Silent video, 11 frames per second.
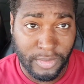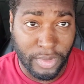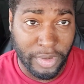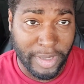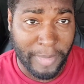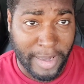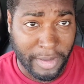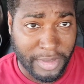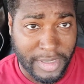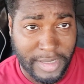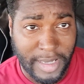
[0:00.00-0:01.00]
We're gonna get back
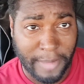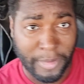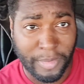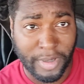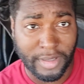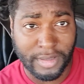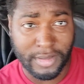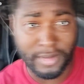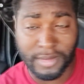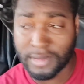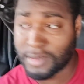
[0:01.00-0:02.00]
on this topic, but
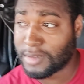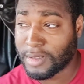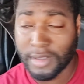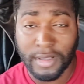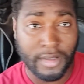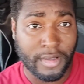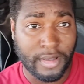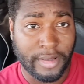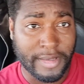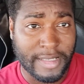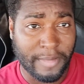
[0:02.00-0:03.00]

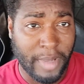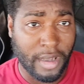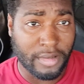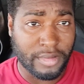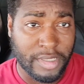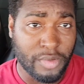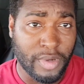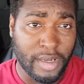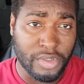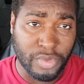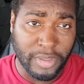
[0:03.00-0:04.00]
it's about
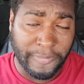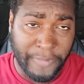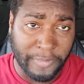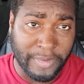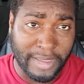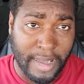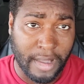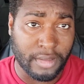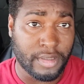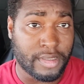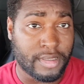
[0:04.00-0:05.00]
$250
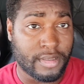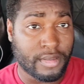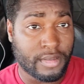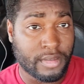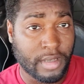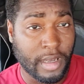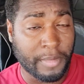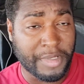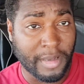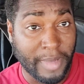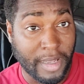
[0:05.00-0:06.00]

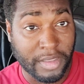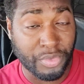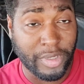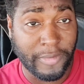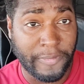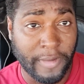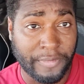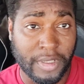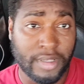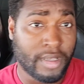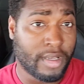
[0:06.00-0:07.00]
up to about
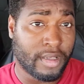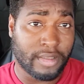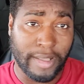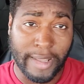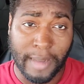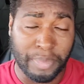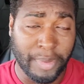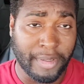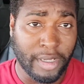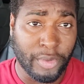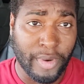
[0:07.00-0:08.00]
350 they got
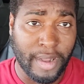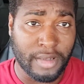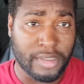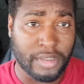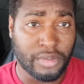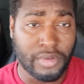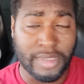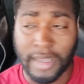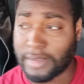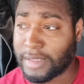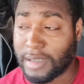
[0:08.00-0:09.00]
plenty of ground schools
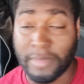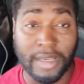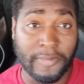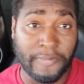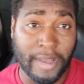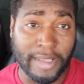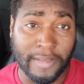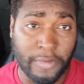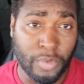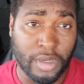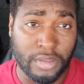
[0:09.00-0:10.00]
out there. Matter of fact, if
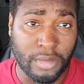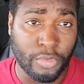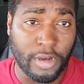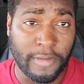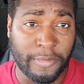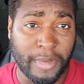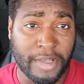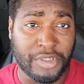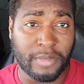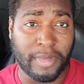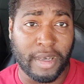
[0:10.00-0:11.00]
you want no more
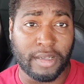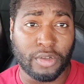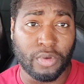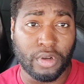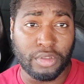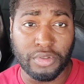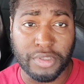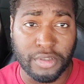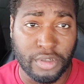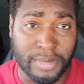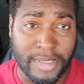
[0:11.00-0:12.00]
information about it, go on
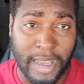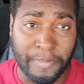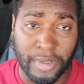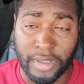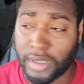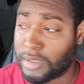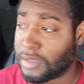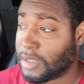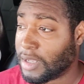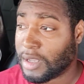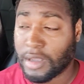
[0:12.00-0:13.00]
YouTube, type in
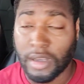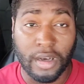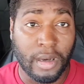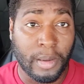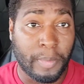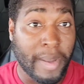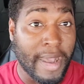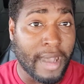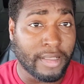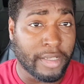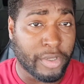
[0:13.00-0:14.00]
uh,
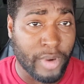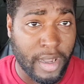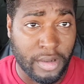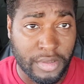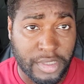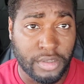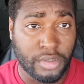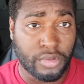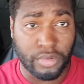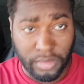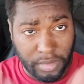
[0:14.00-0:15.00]
Pilot Ground
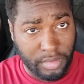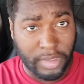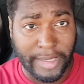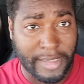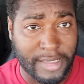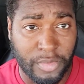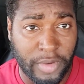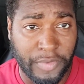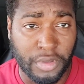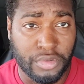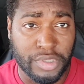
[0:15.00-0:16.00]
School. Look at some
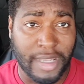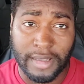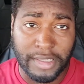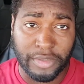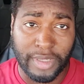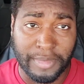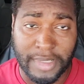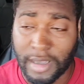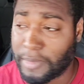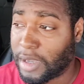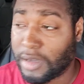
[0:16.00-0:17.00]
reviews, y'all see what I'm
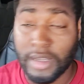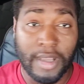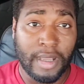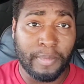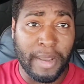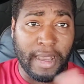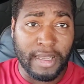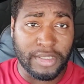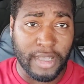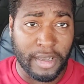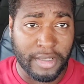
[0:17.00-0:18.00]
talking about.
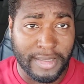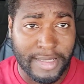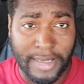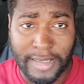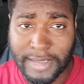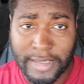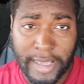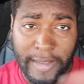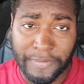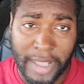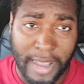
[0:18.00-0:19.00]
Pass all your tests,
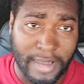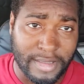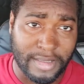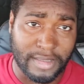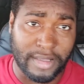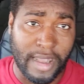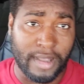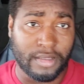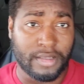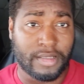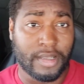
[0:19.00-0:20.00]
save thousands of
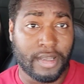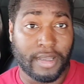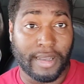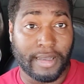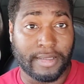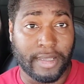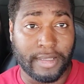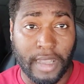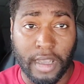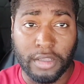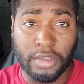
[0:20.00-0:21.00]
dollars. And then
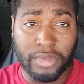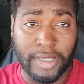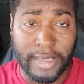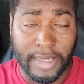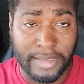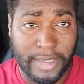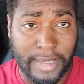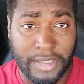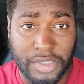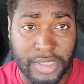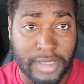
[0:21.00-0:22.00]
all you need after that
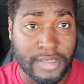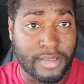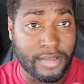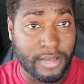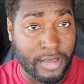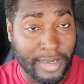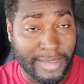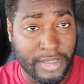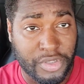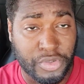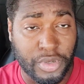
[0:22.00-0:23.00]
is just an
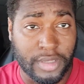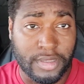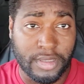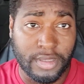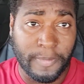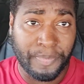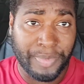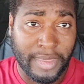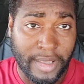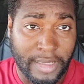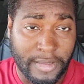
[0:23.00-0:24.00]
instructor
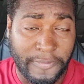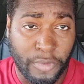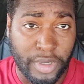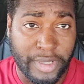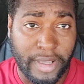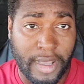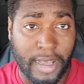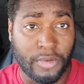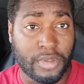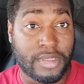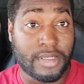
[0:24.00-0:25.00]
and the 40
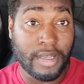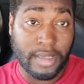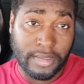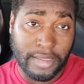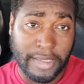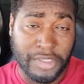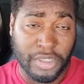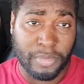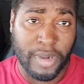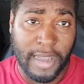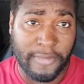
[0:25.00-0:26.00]
hours to get your
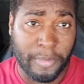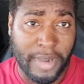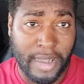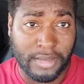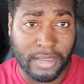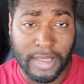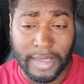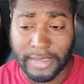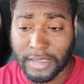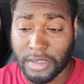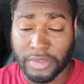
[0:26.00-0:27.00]
private pilot
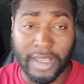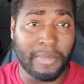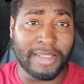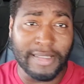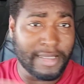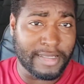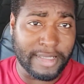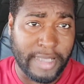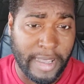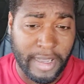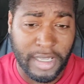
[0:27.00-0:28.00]
license, okay? But this is the
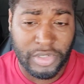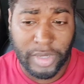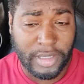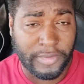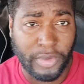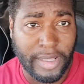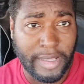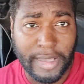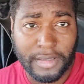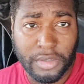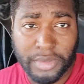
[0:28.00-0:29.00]
cash route. If you ain't
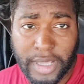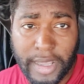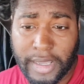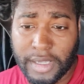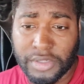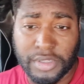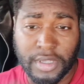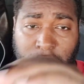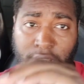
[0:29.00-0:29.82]
got no cash,